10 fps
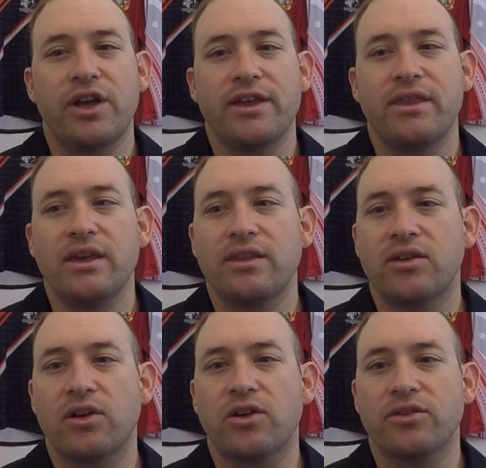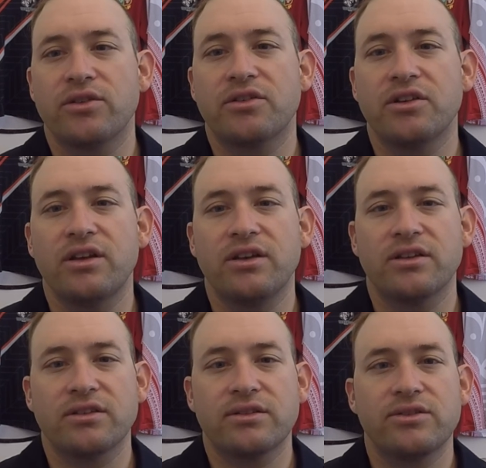I think they're going to
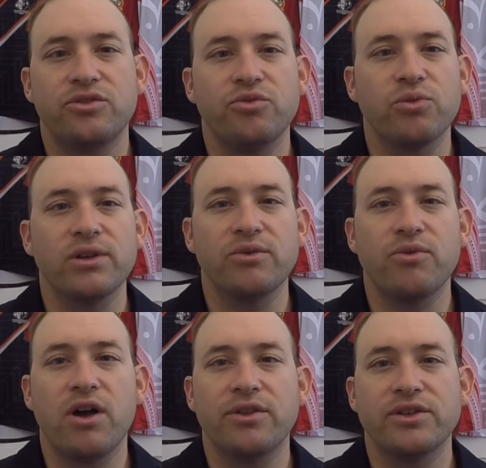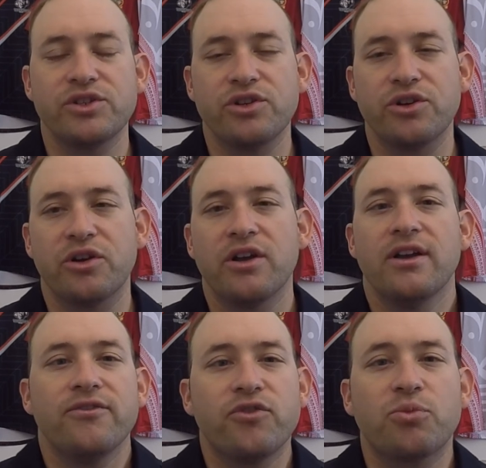do really well this year
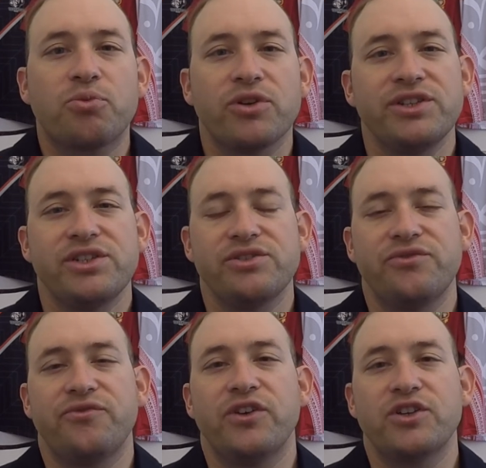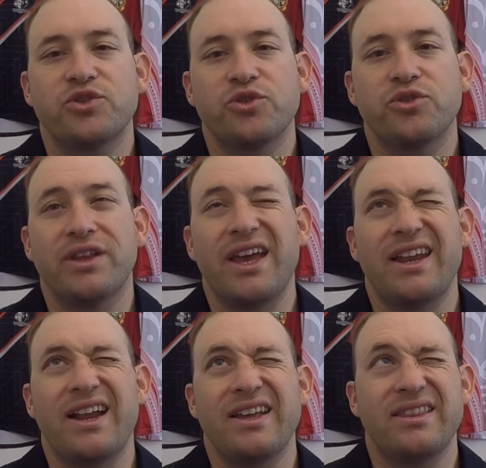for a preseason fixture
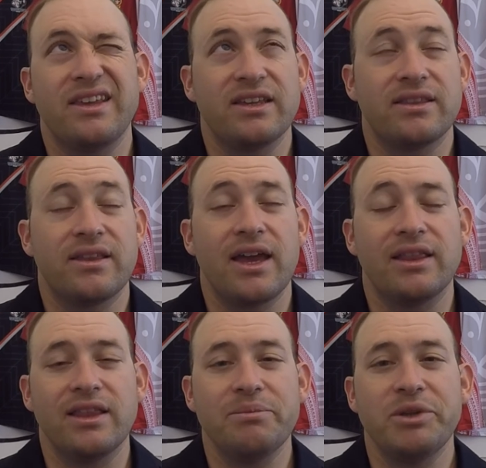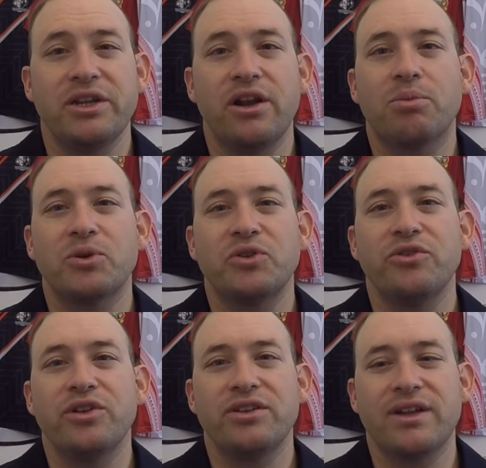that I think had limited
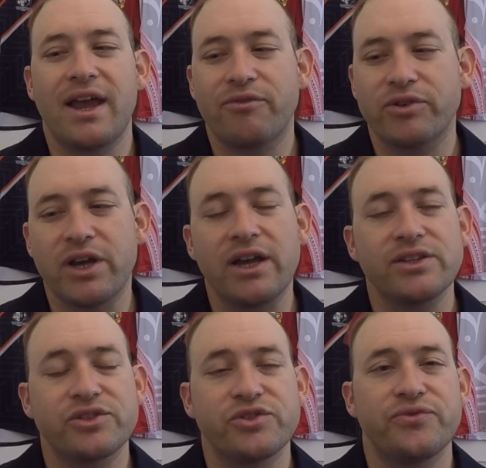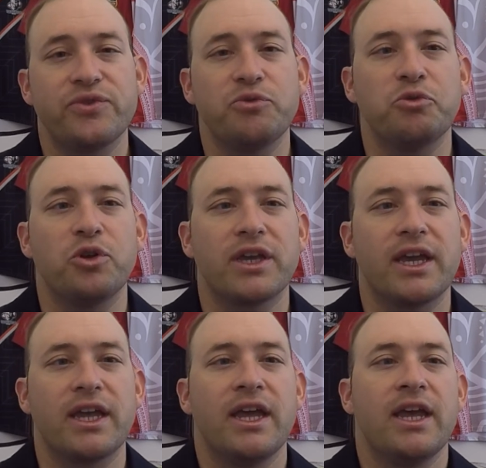opportunity to advertise, because if you look
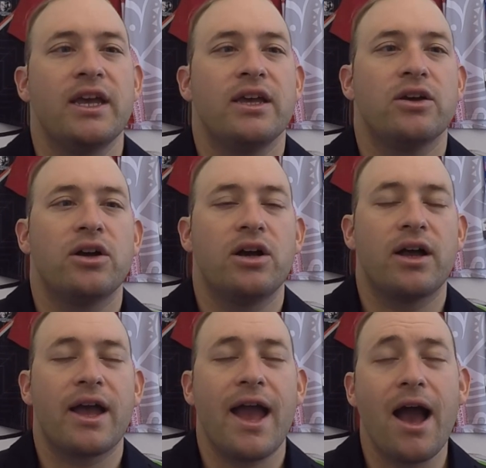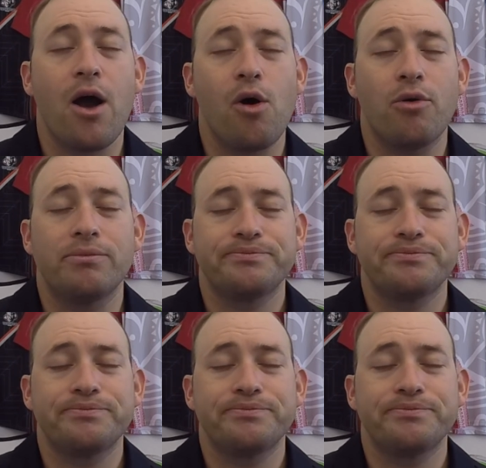at how